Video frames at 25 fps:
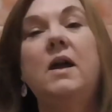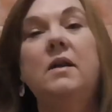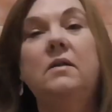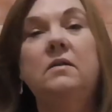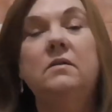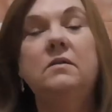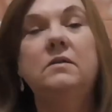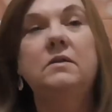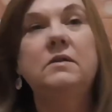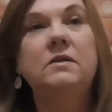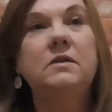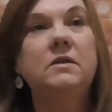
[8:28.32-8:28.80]

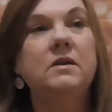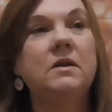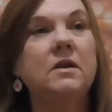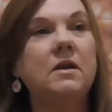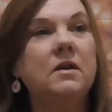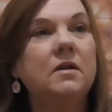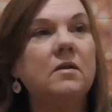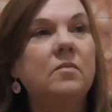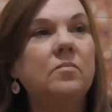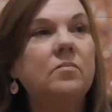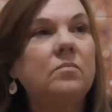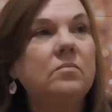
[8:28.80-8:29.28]
and
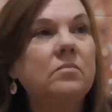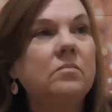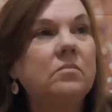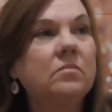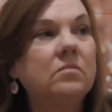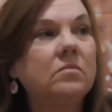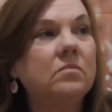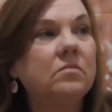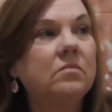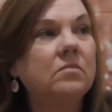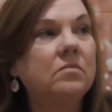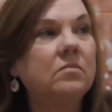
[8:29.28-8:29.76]
um,
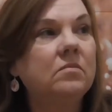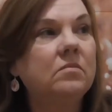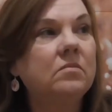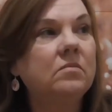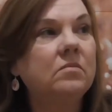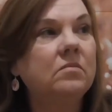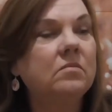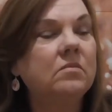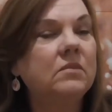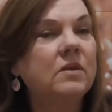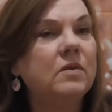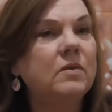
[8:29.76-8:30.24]

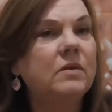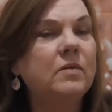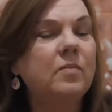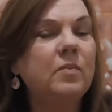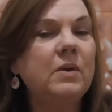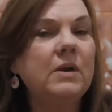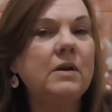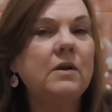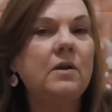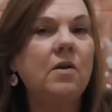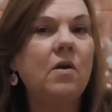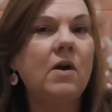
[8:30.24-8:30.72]
there's a
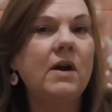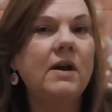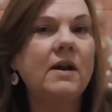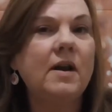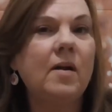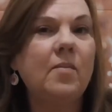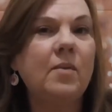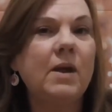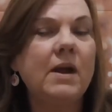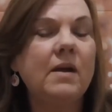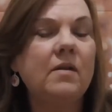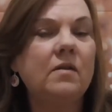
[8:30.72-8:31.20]
big
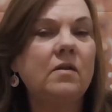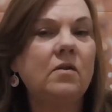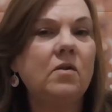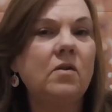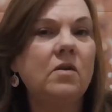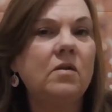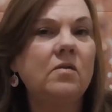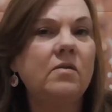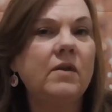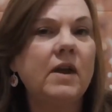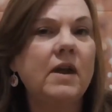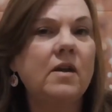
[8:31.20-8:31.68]
lineup
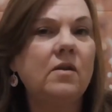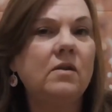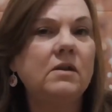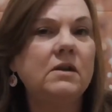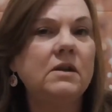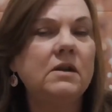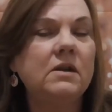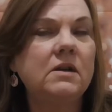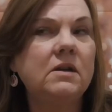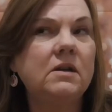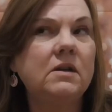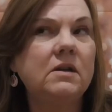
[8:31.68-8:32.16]
outside of
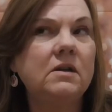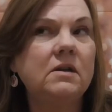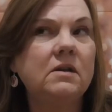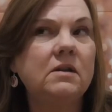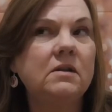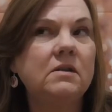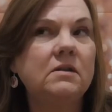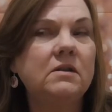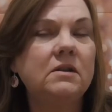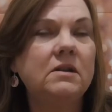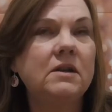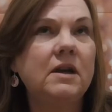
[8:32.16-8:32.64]
Aldi
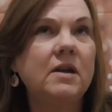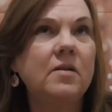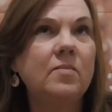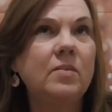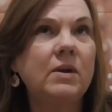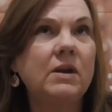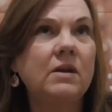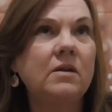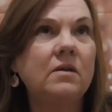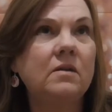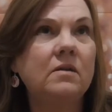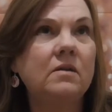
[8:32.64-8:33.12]
today,
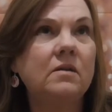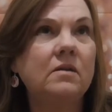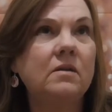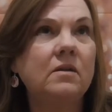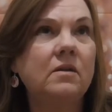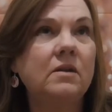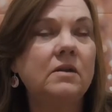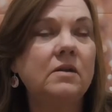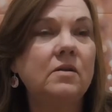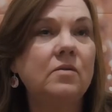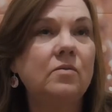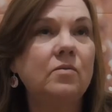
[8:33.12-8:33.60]
because
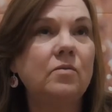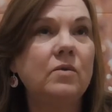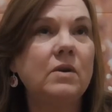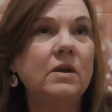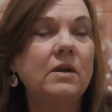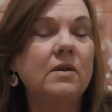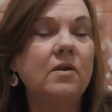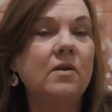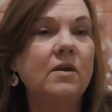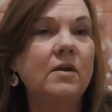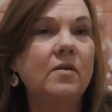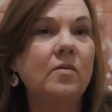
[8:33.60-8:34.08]
I didn't
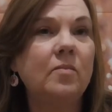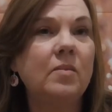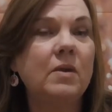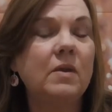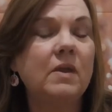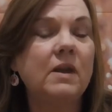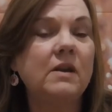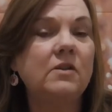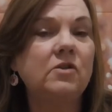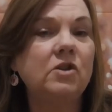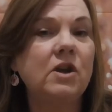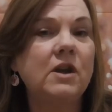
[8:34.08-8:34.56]
realise,
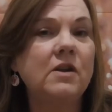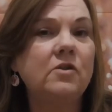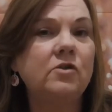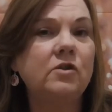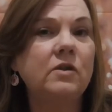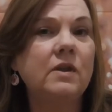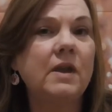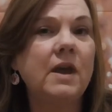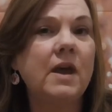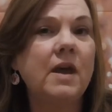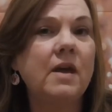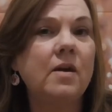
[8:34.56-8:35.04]
but they
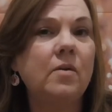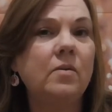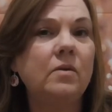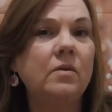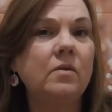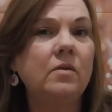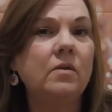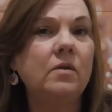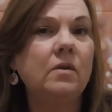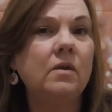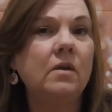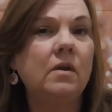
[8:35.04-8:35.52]
changed the
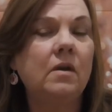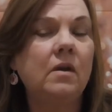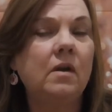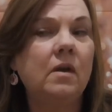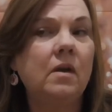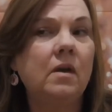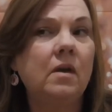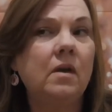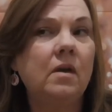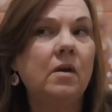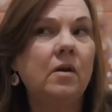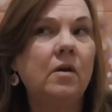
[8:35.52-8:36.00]
hours
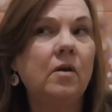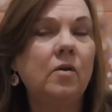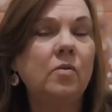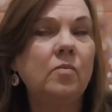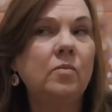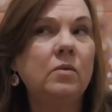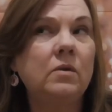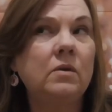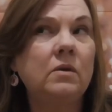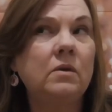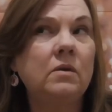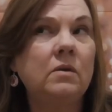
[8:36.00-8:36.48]

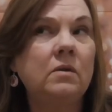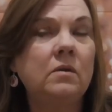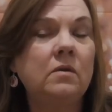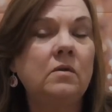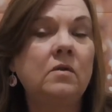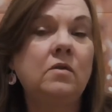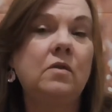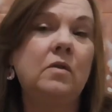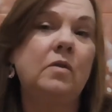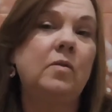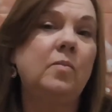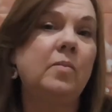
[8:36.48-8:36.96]
open
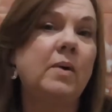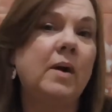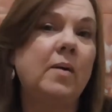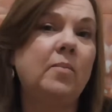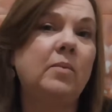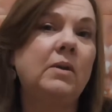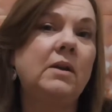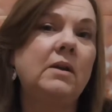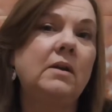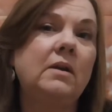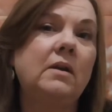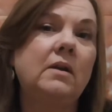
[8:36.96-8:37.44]
to the
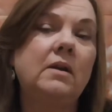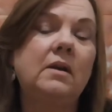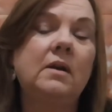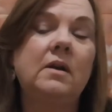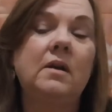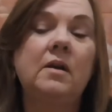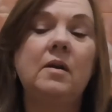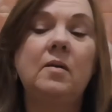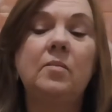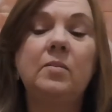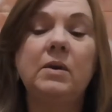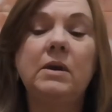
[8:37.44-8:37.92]
public,
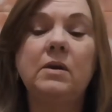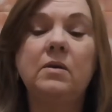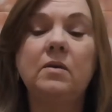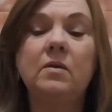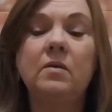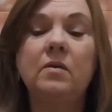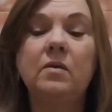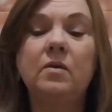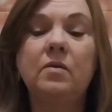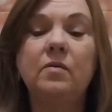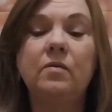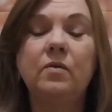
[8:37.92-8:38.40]

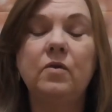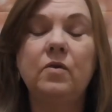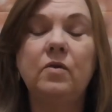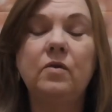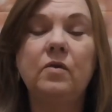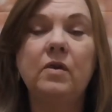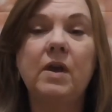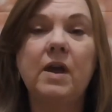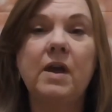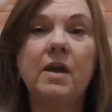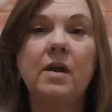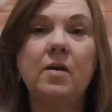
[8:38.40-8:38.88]
because the
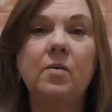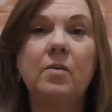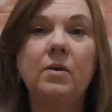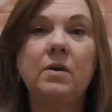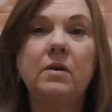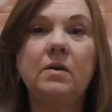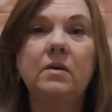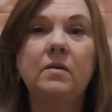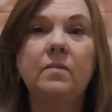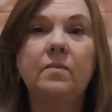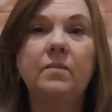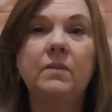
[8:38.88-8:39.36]
first
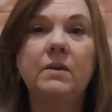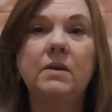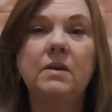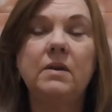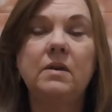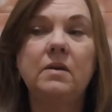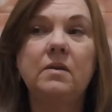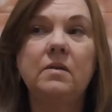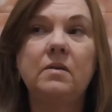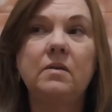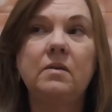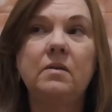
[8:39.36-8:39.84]
hour
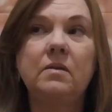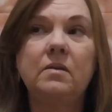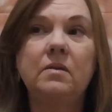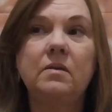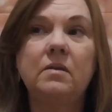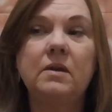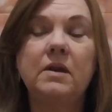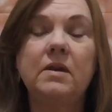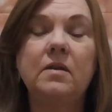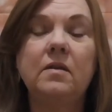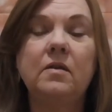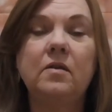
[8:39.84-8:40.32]
is
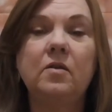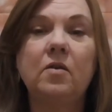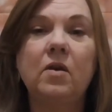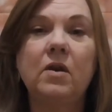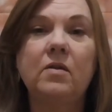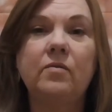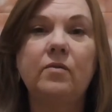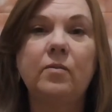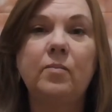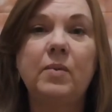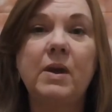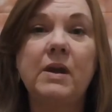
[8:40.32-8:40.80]
set
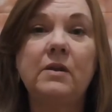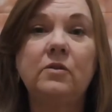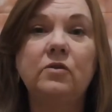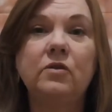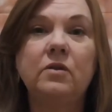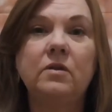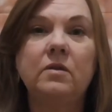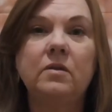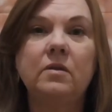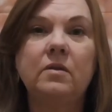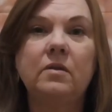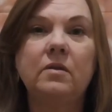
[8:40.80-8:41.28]
aside for
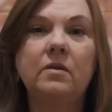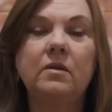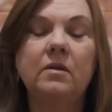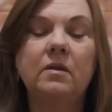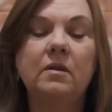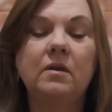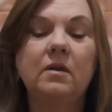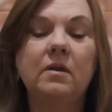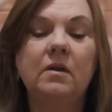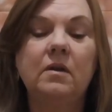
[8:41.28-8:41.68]
pensioners.